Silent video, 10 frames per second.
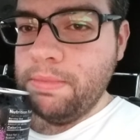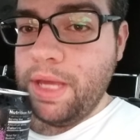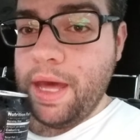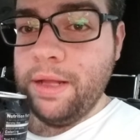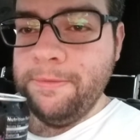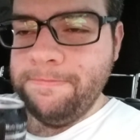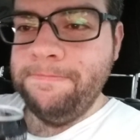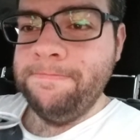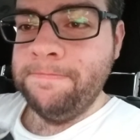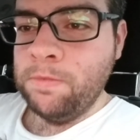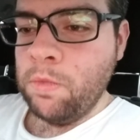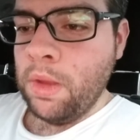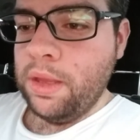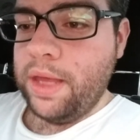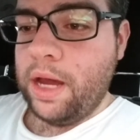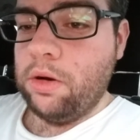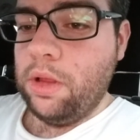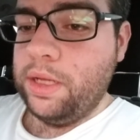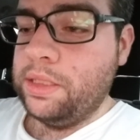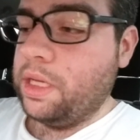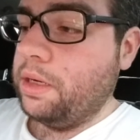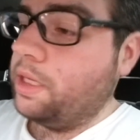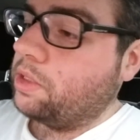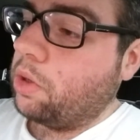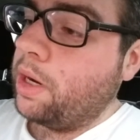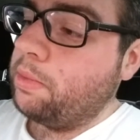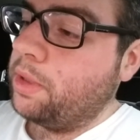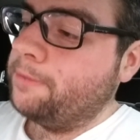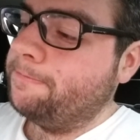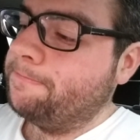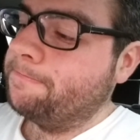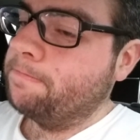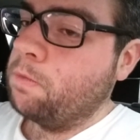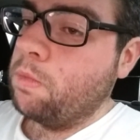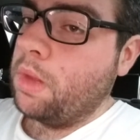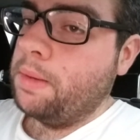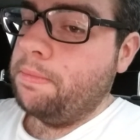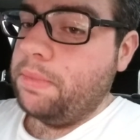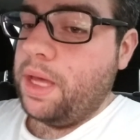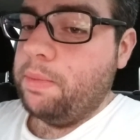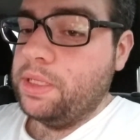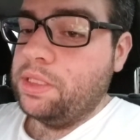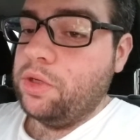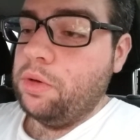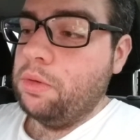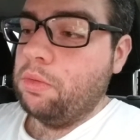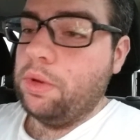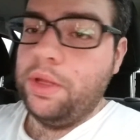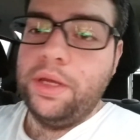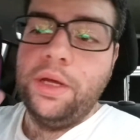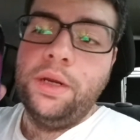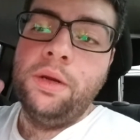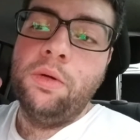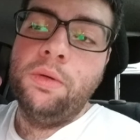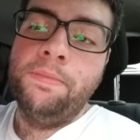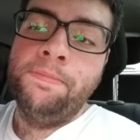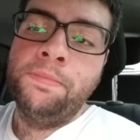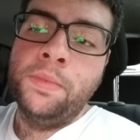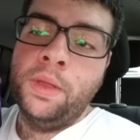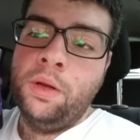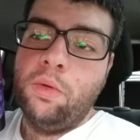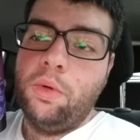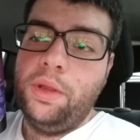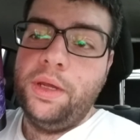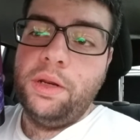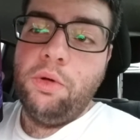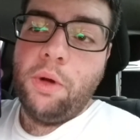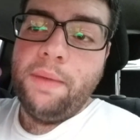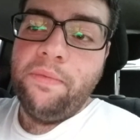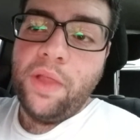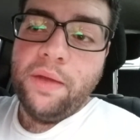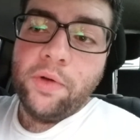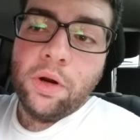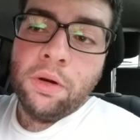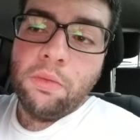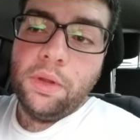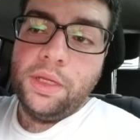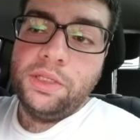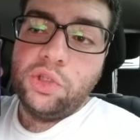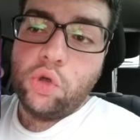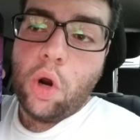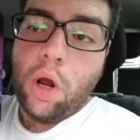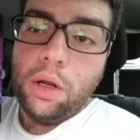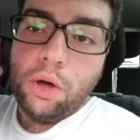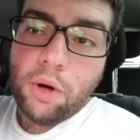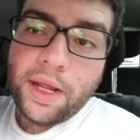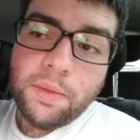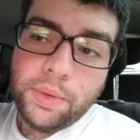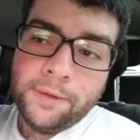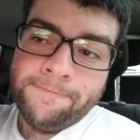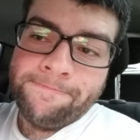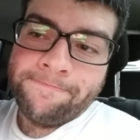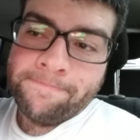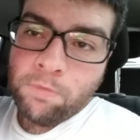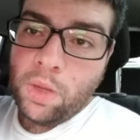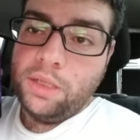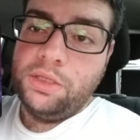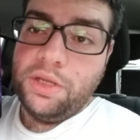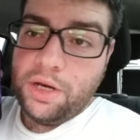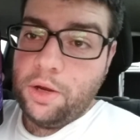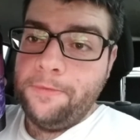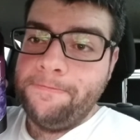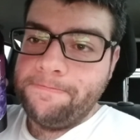Yeah. That or like Sunkissed grape. Yeah, but still really good. Really good grape flavor. Really strong grape. So, you know.